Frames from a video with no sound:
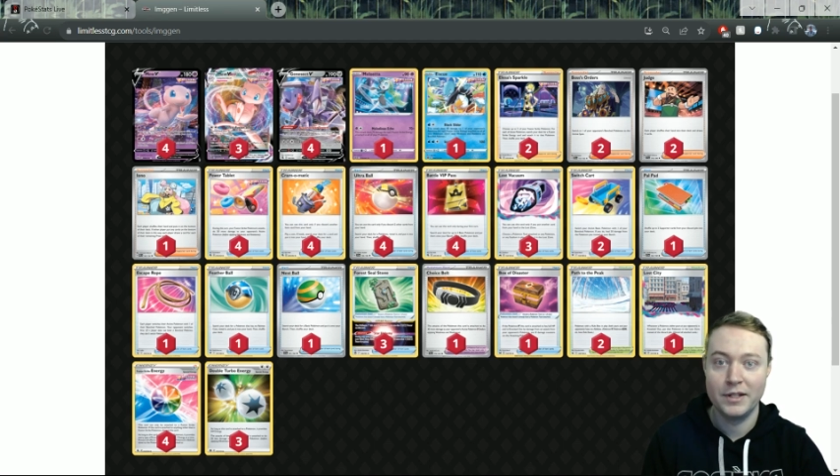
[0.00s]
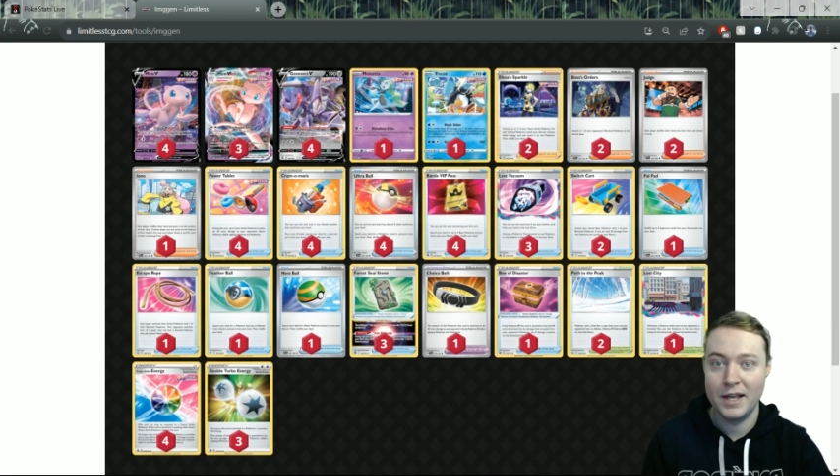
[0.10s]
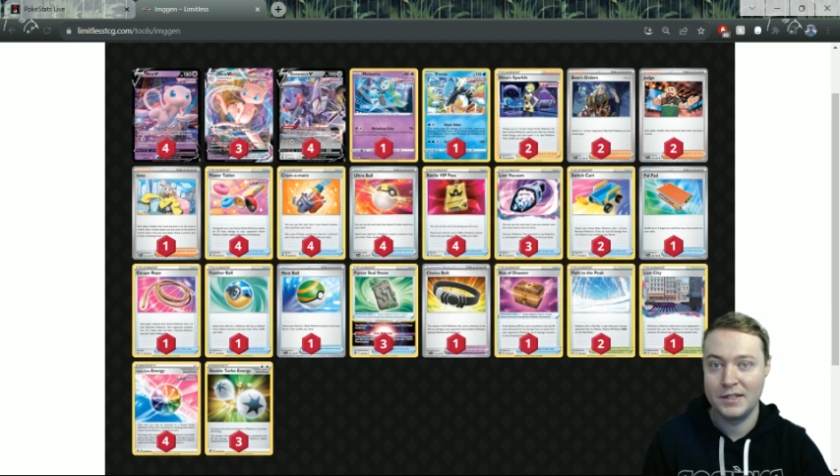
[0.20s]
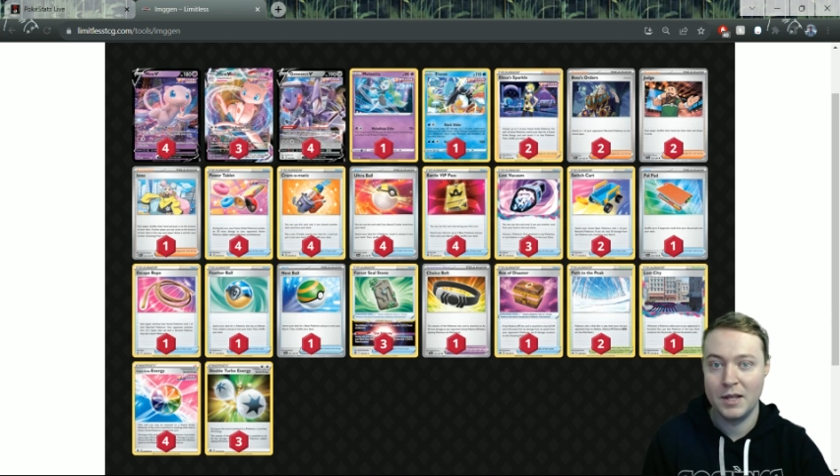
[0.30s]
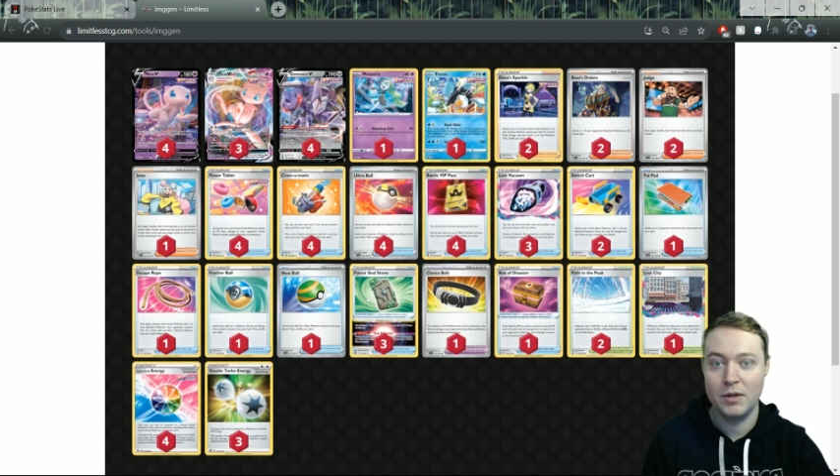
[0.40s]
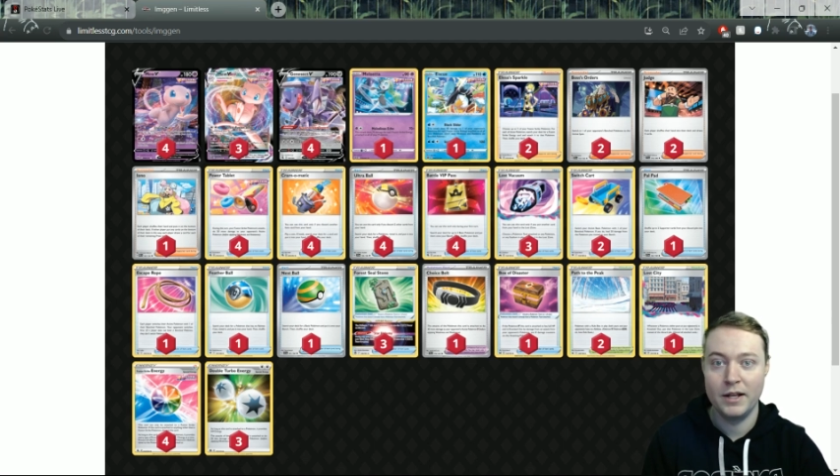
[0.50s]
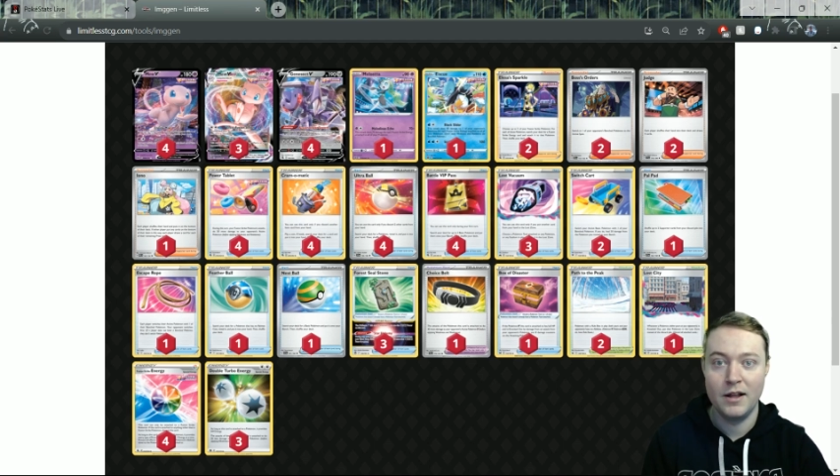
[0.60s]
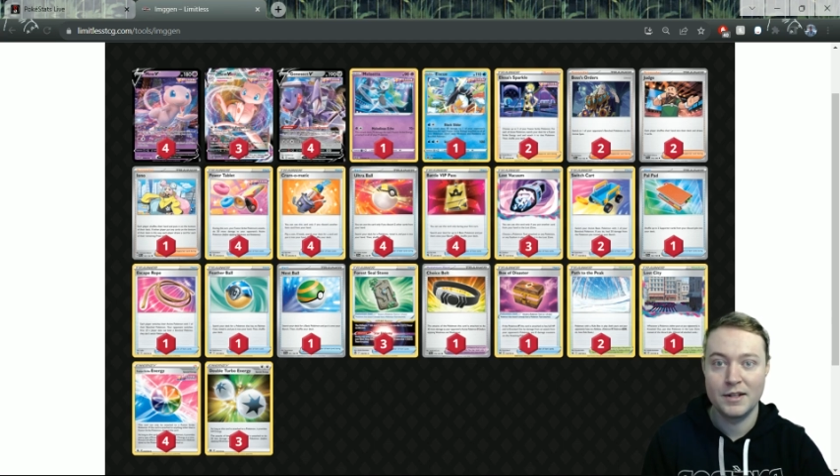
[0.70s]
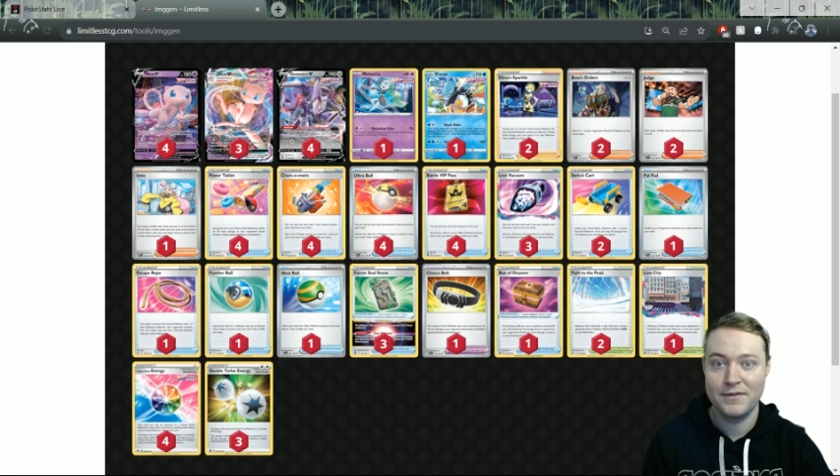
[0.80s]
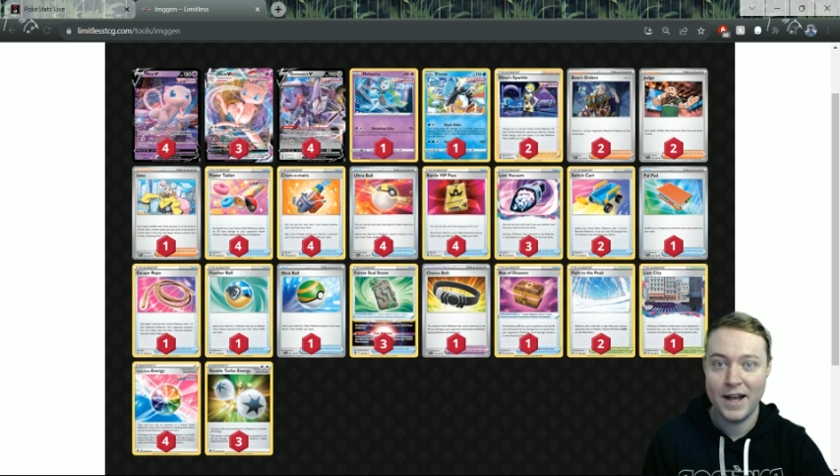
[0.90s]
in case they play
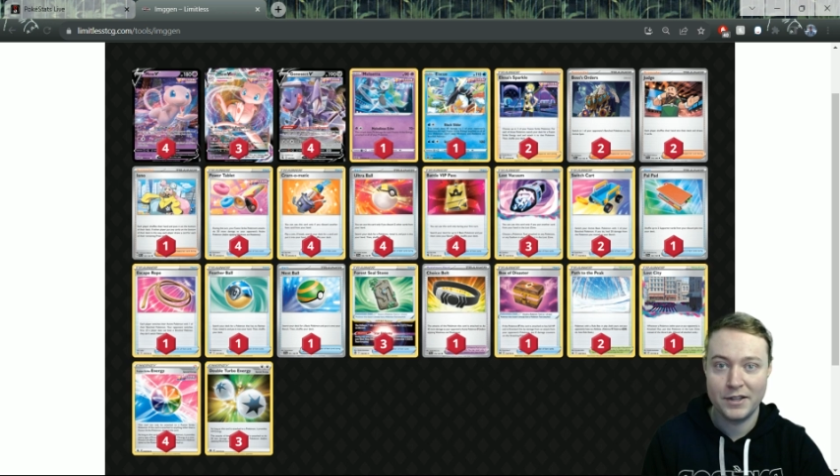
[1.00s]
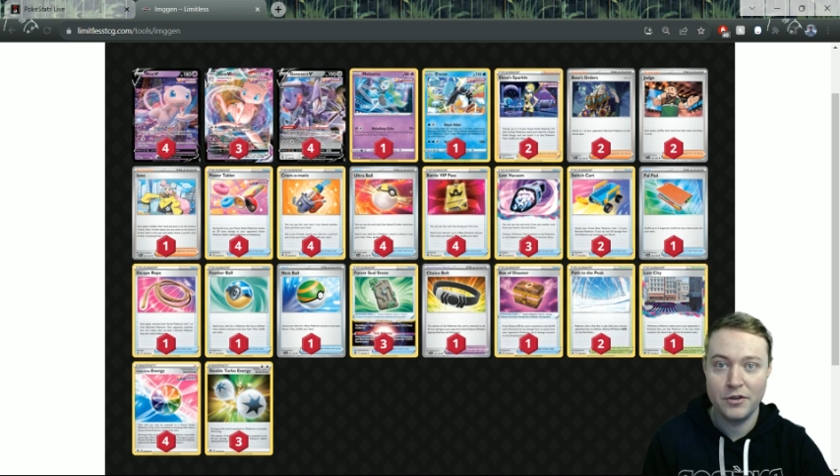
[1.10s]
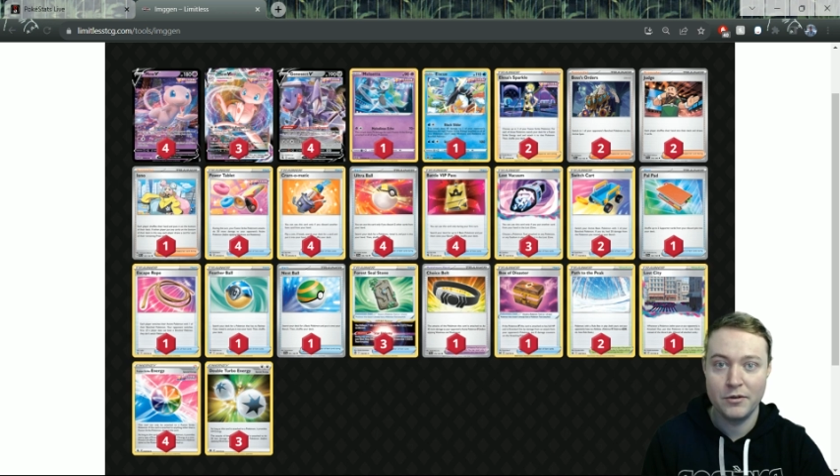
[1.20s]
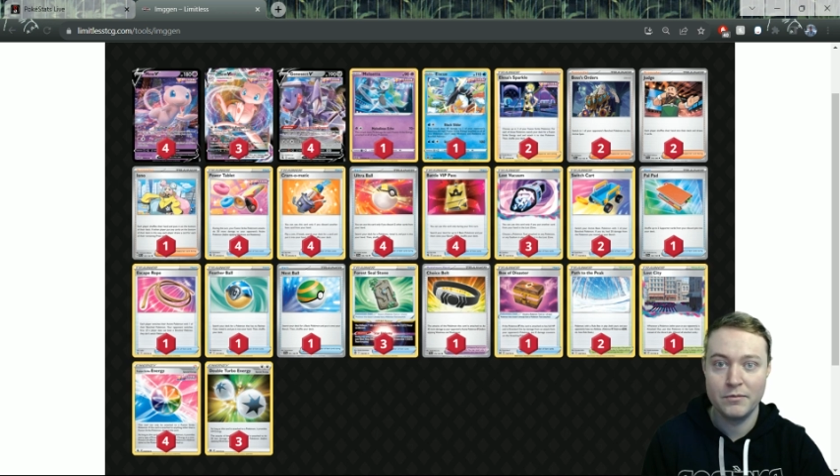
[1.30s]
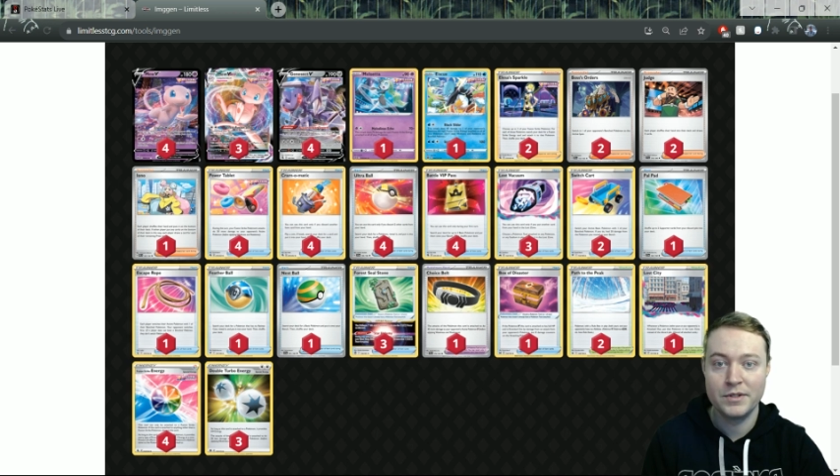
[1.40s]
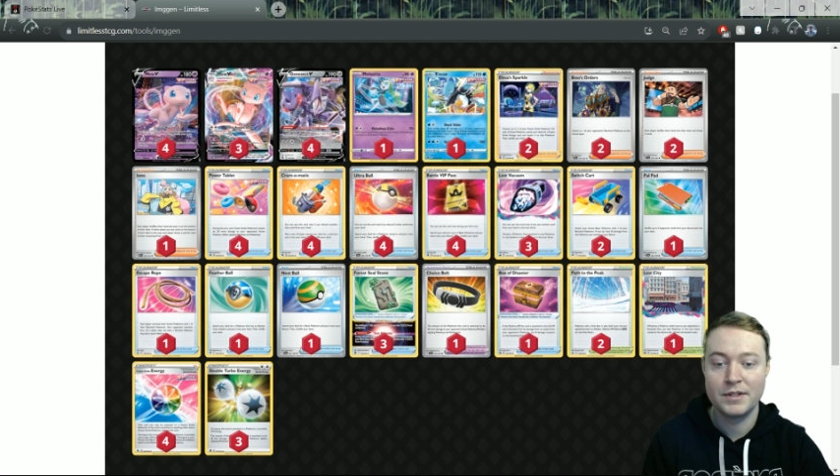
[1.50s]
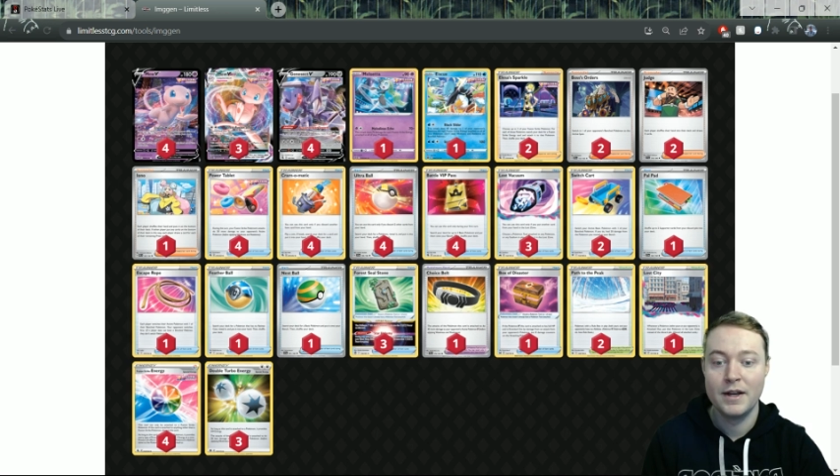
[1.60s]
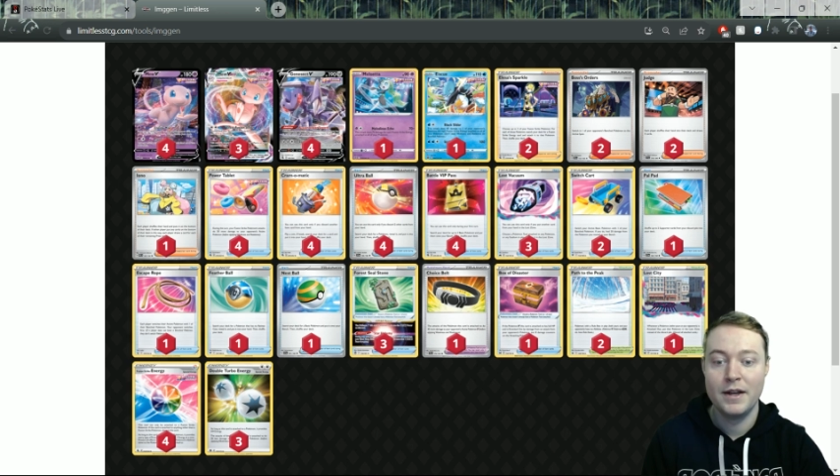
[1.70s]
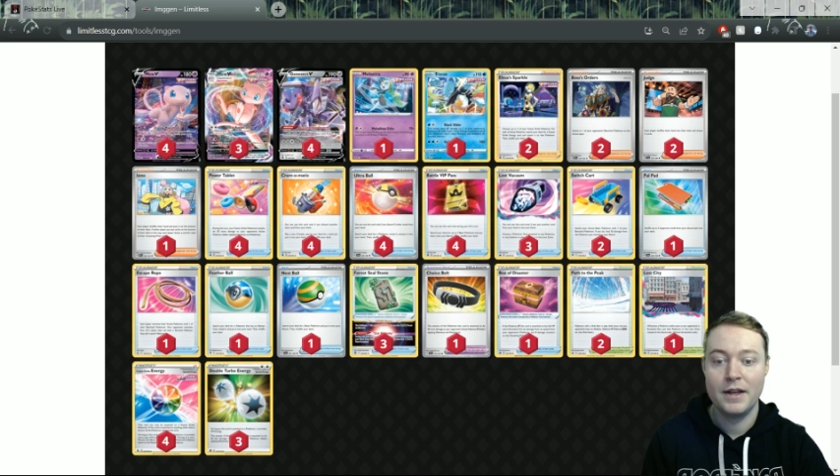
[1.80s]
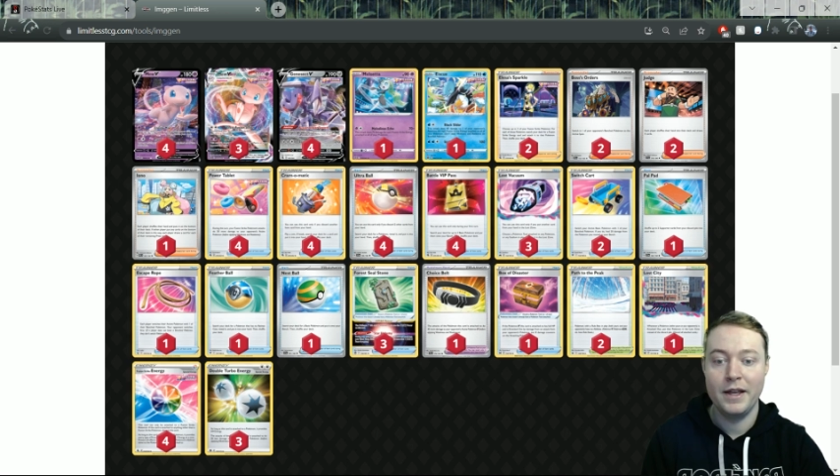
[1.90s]
Lost Vacuums.